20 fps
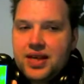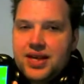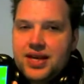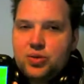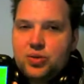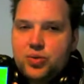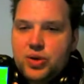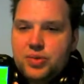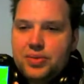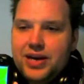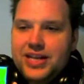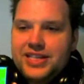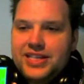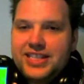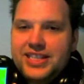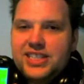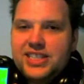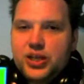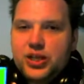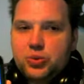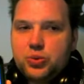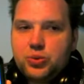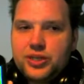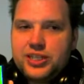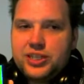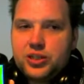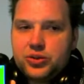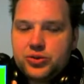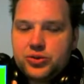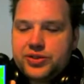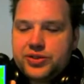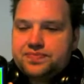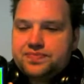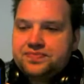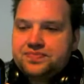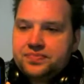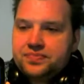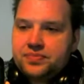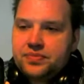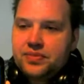we made this on Windows.
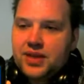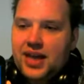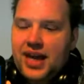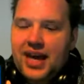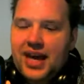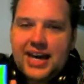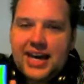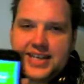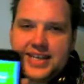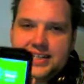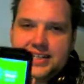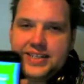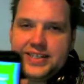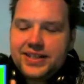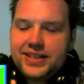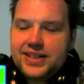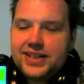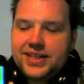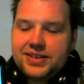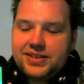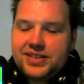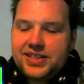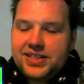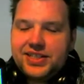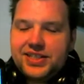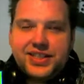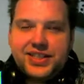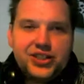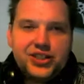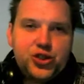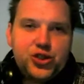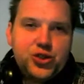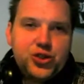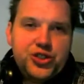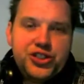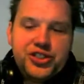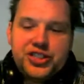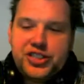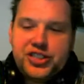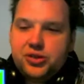And since it's
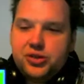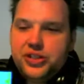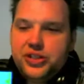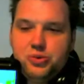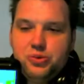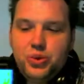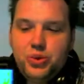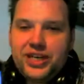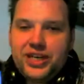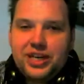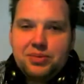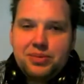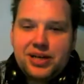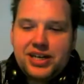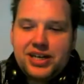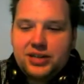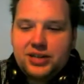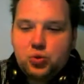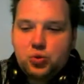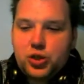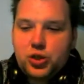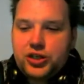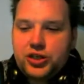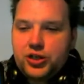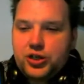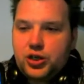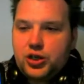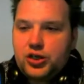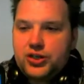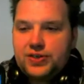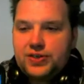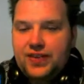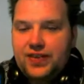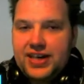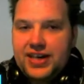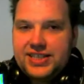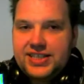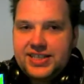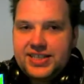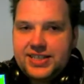Unity, we can make it work on all
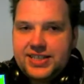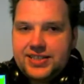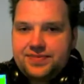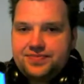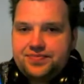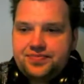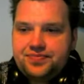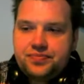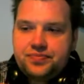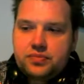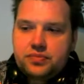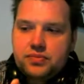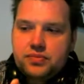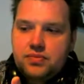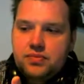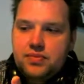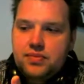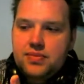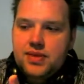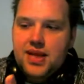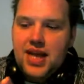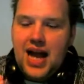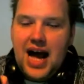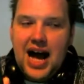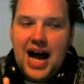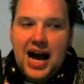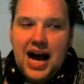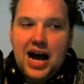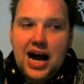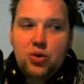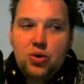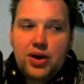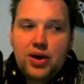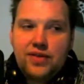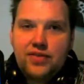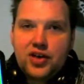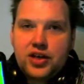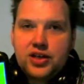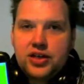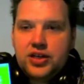devices.
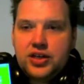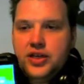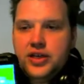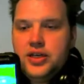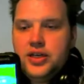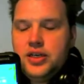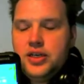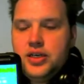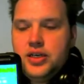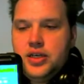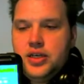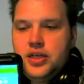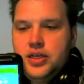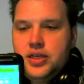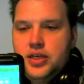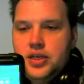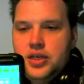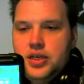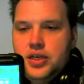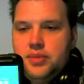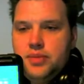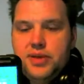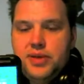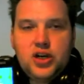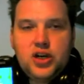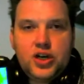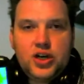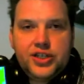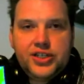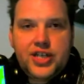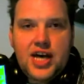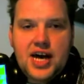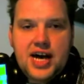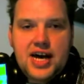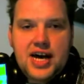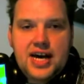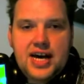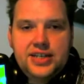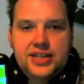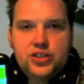However, because
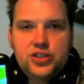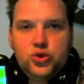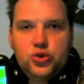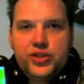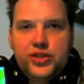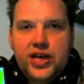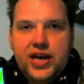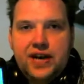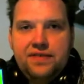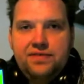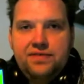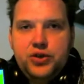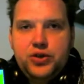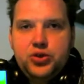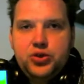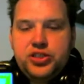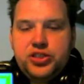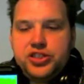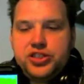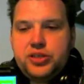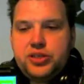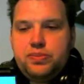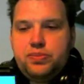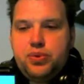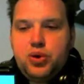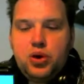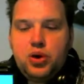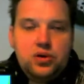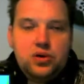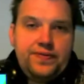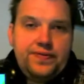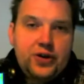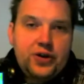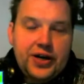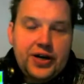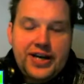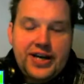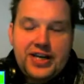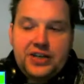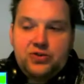I don't have Unity Pro for
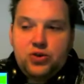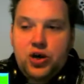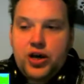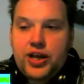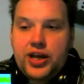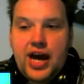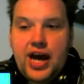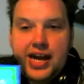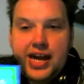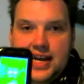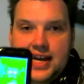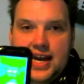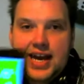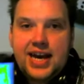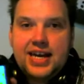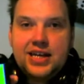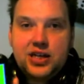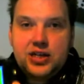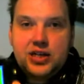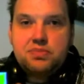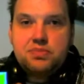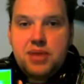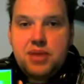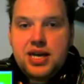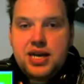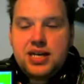Android, I cannot make